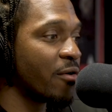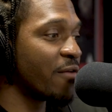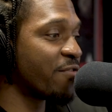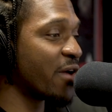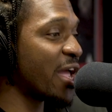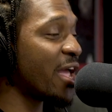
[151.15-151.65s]

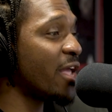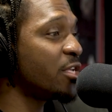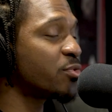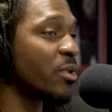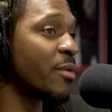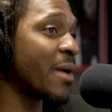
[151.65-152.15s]
For
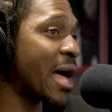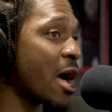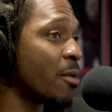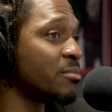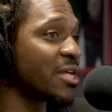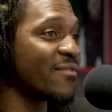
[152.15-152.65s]
each one of my
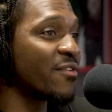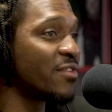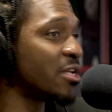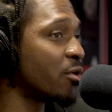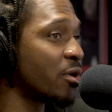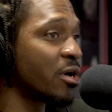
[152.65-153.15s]
albums I've ever
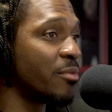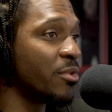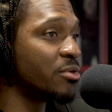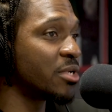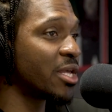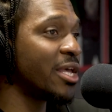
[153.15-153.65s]
done on Good
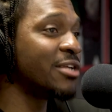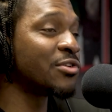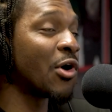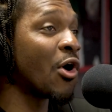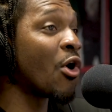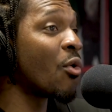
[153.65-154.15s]
Music, he's
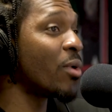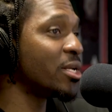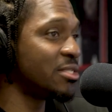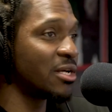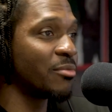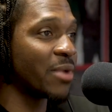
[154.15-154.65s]

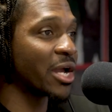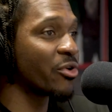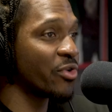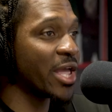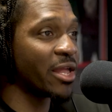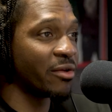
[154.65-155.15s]
always done my
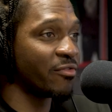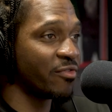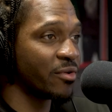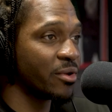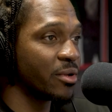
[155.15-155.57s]
creative.